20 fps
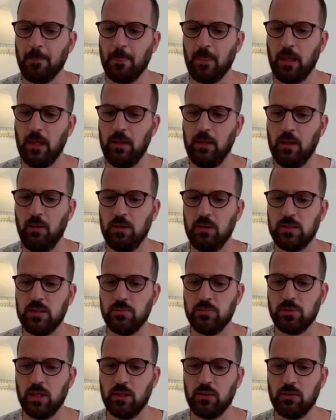And now it
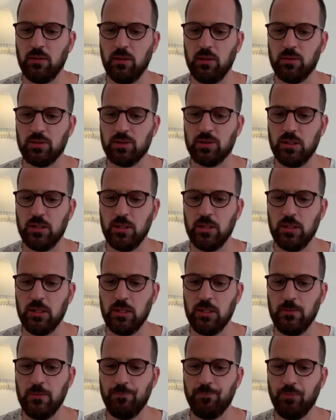seems like there's
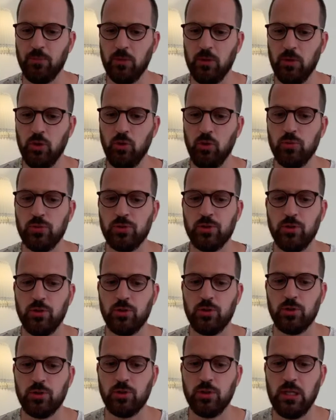the new
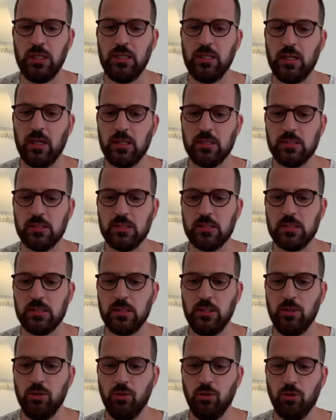surge in cases
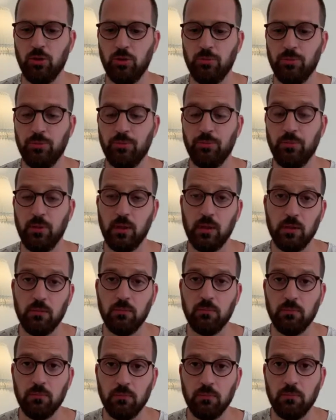in Europe,
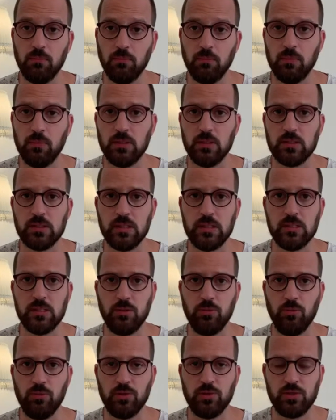and it's easy
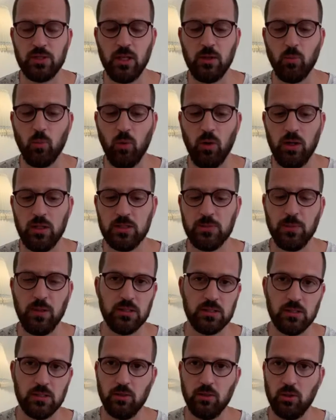to understand why. It's
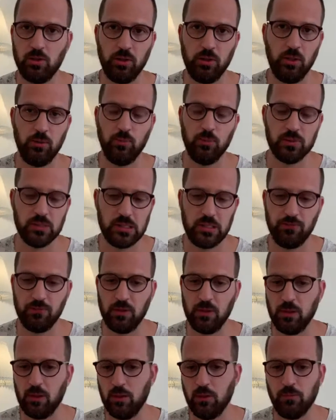because the lockdown was
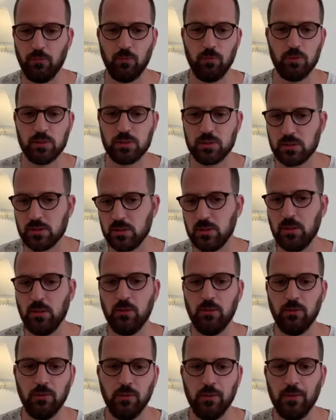lifted, and of course, you know,